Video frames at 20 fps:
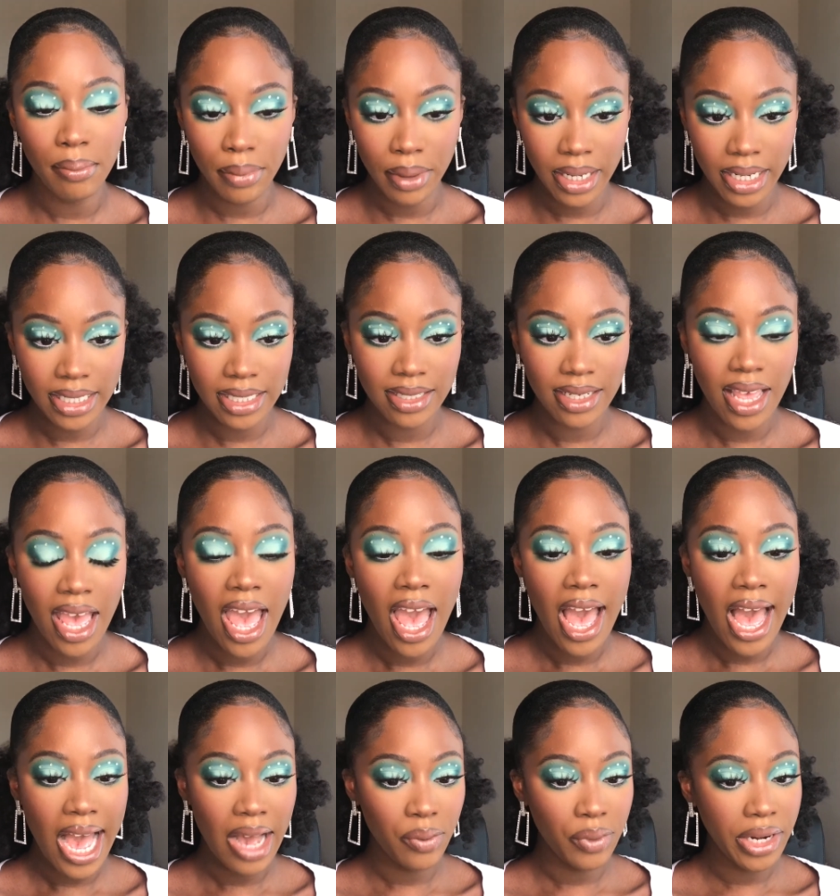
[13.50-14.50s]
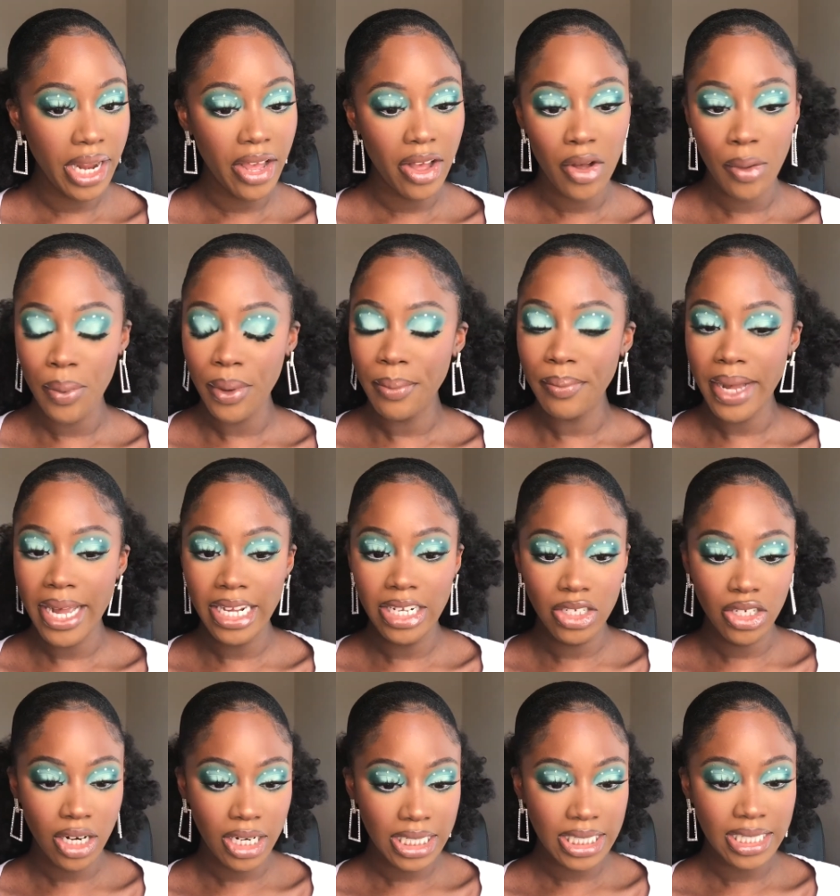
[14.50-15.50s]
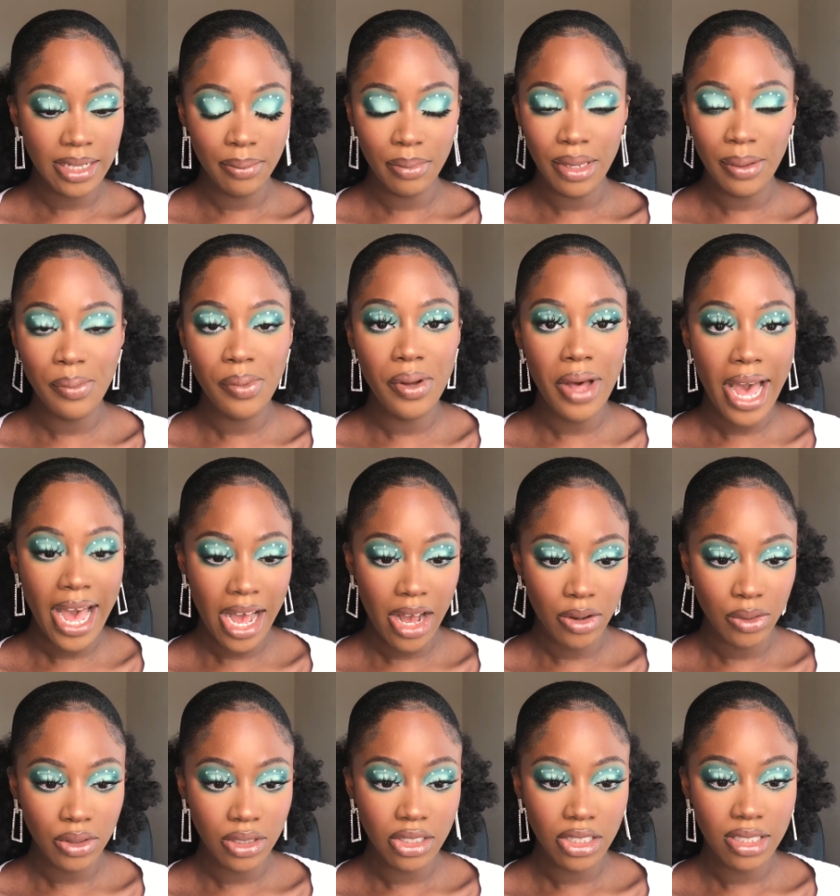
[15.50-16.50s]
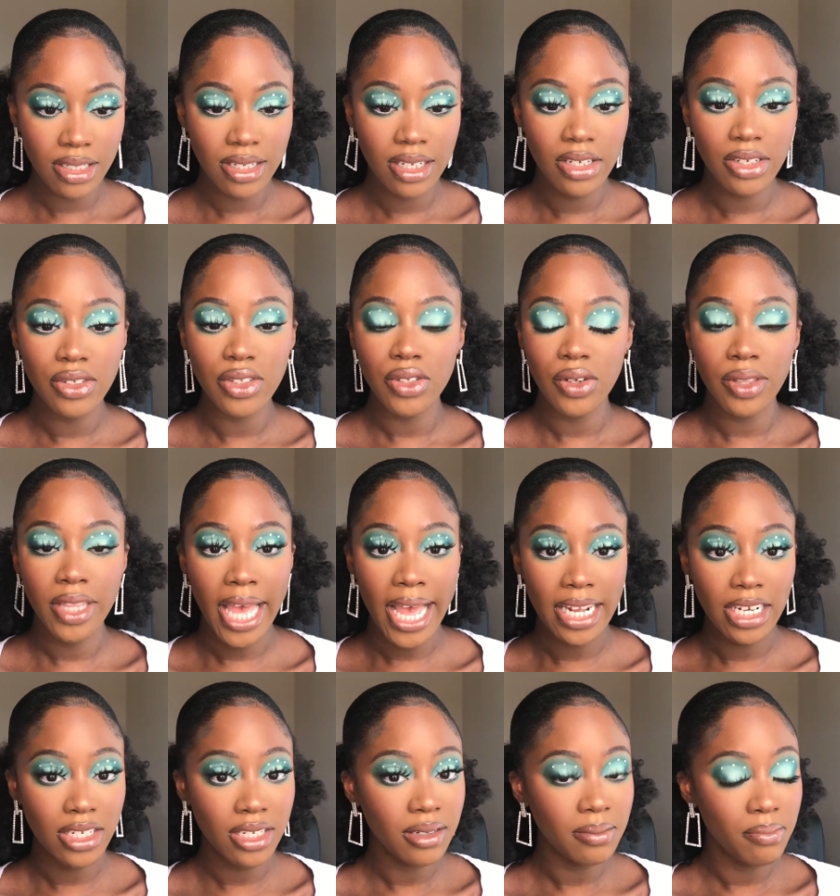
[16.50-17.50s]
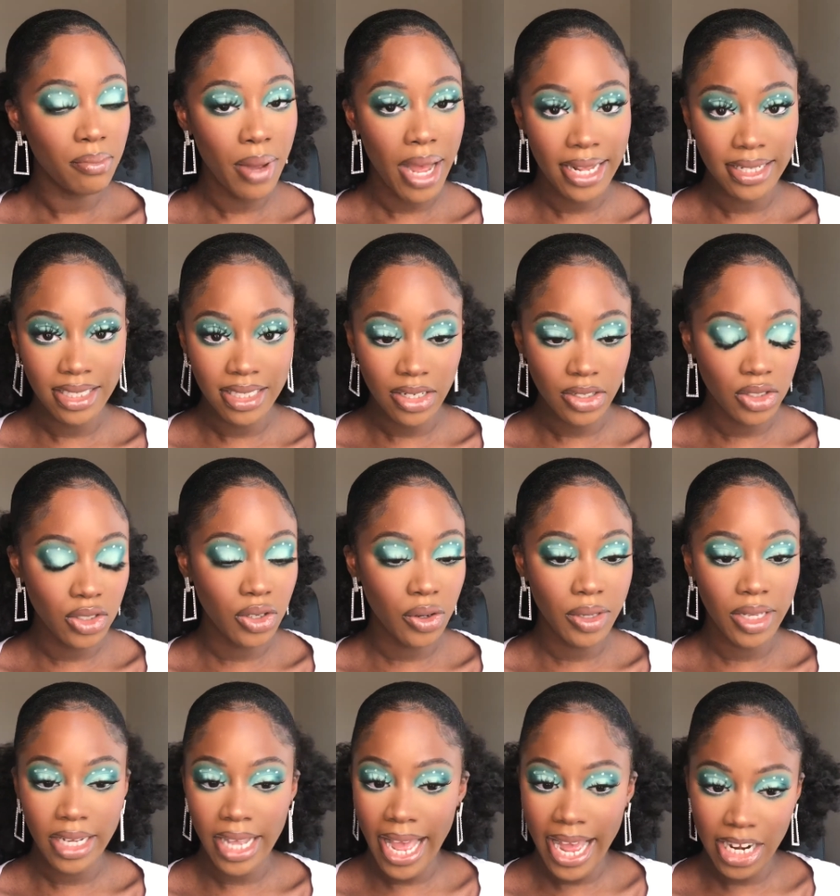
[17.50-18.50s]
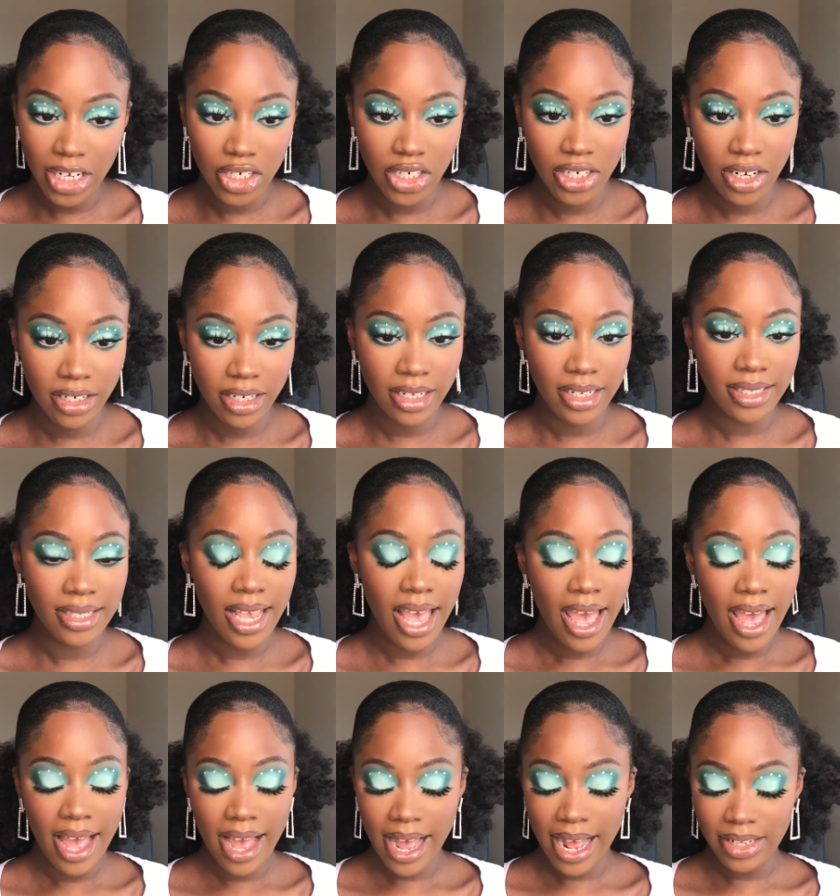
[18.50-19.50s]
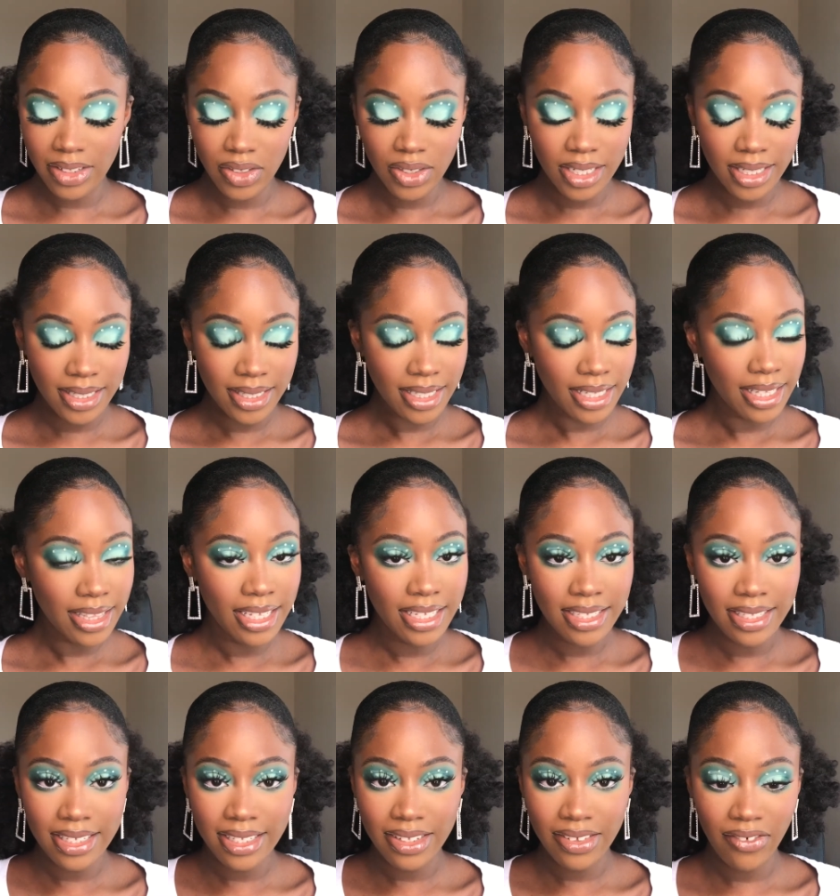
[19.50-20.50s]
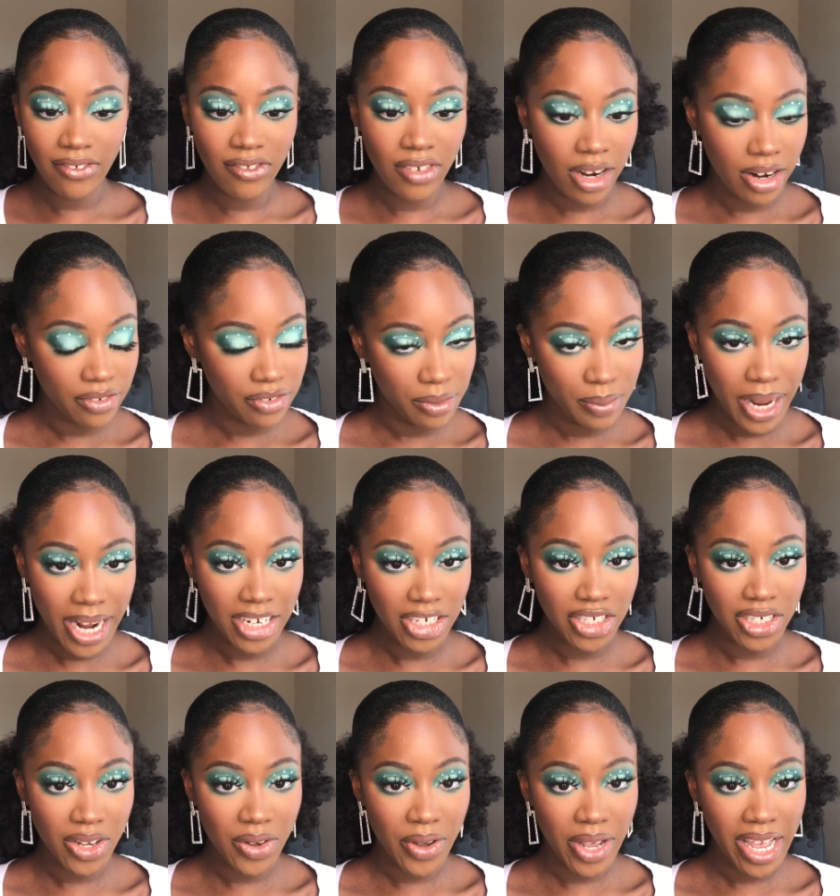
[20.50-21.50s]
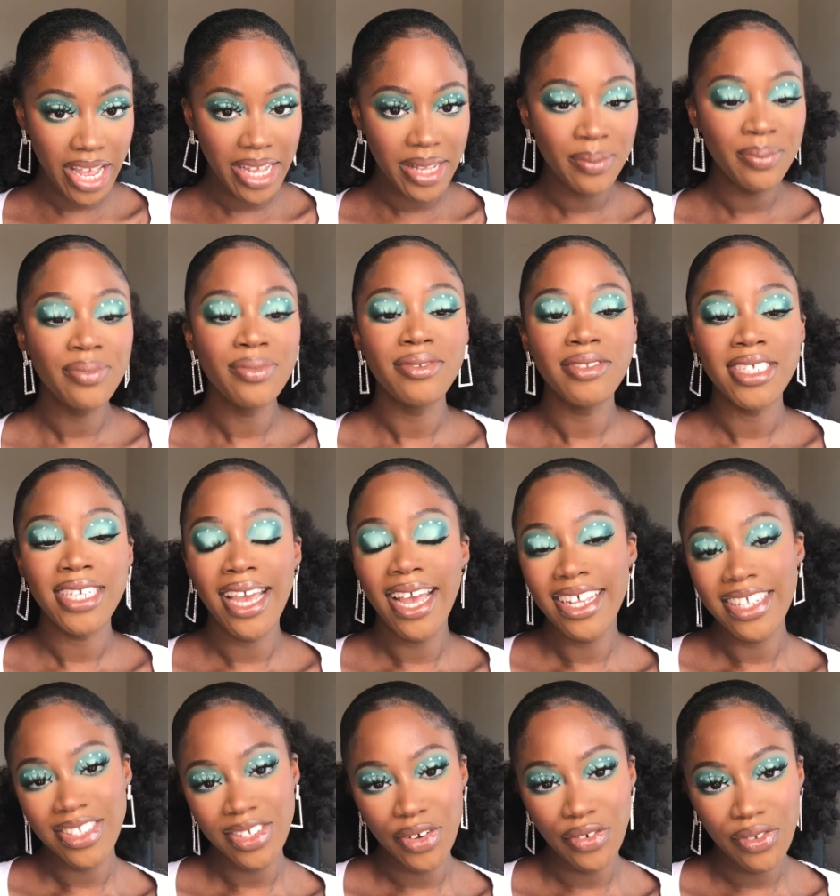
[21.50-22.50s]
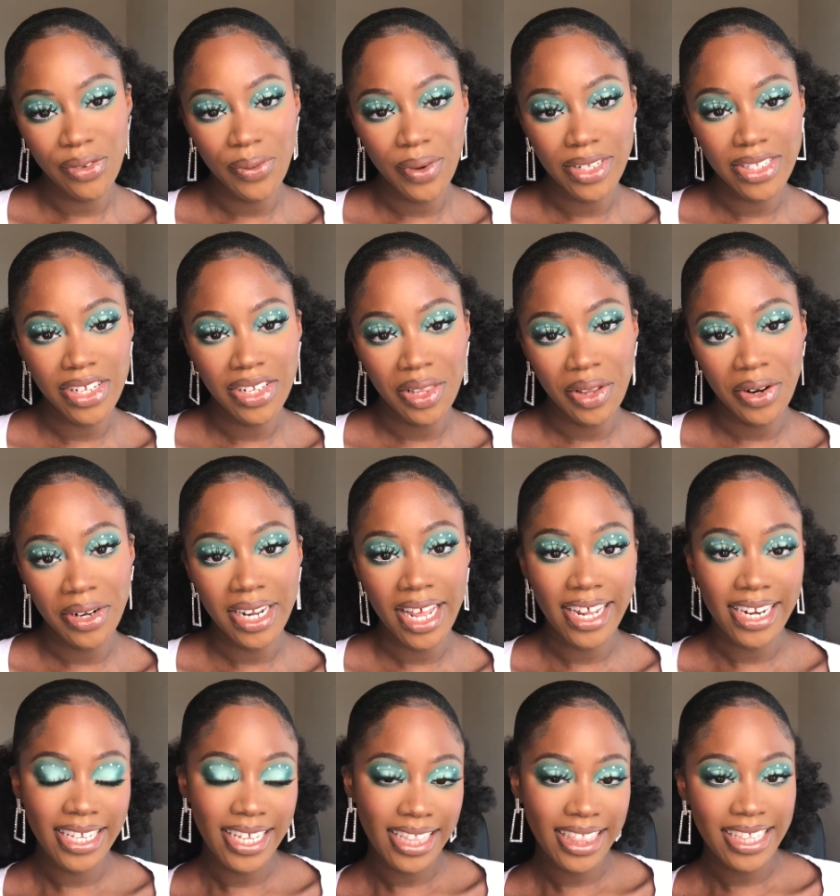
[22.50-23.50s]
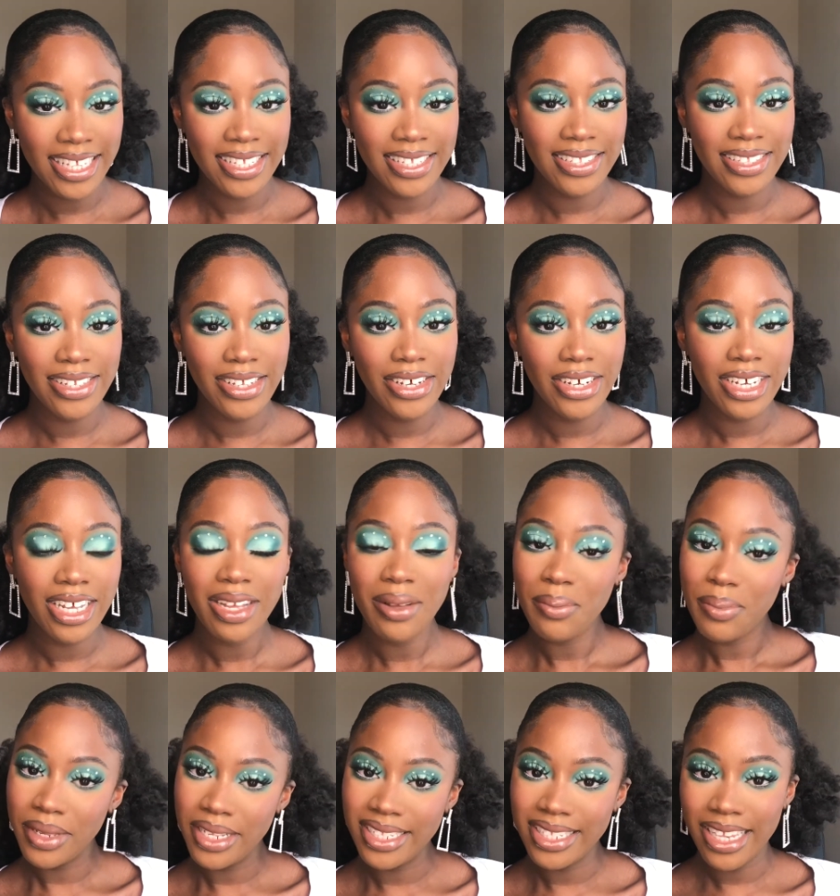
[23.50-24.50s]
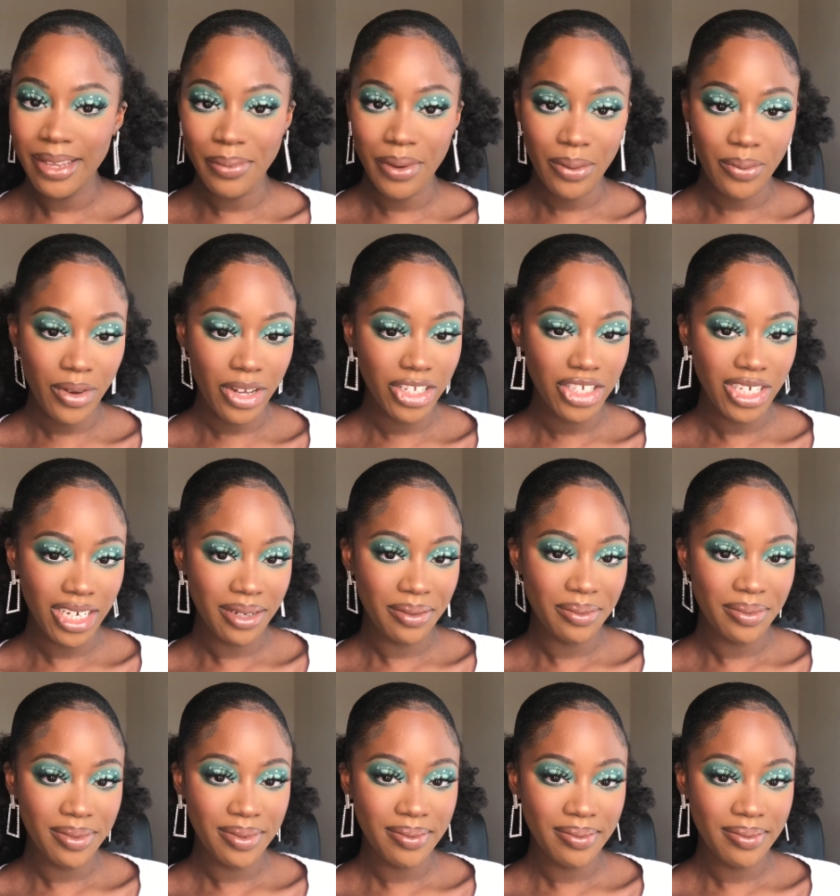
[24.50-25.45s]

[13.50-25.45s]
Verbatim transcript: but I want to help my dark skin people out so that pastels don't look ashy on us. As you can see, this is far from ashy, okay? So if you want to learn how to get this look, please keep on watching.